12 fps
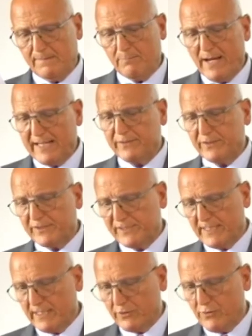
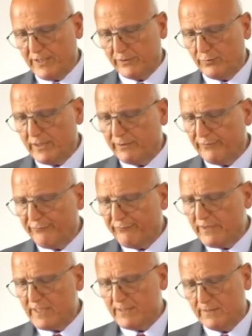matters are going to
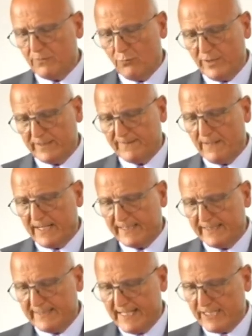interfere with
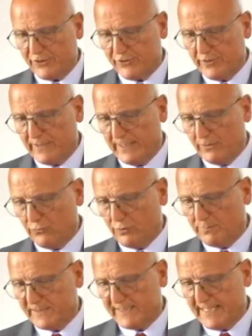architecture and
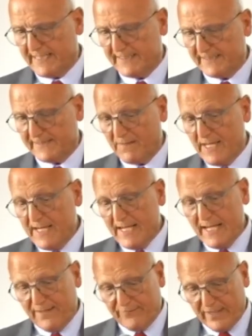urban studies.
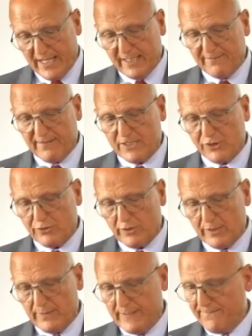And then
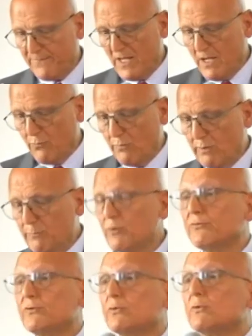eventually we will
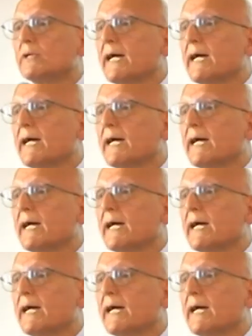move to